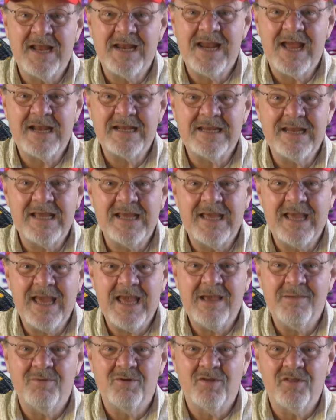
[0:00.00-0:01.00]
connecting
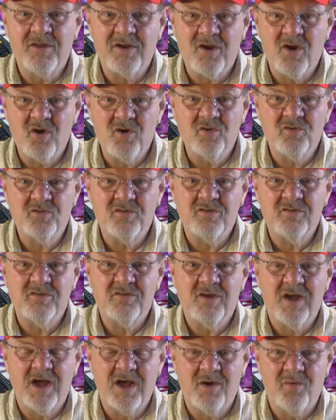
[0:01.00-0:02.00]
cable that
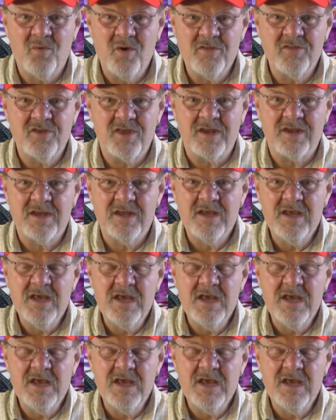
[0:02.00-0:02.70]
goes uh, with it.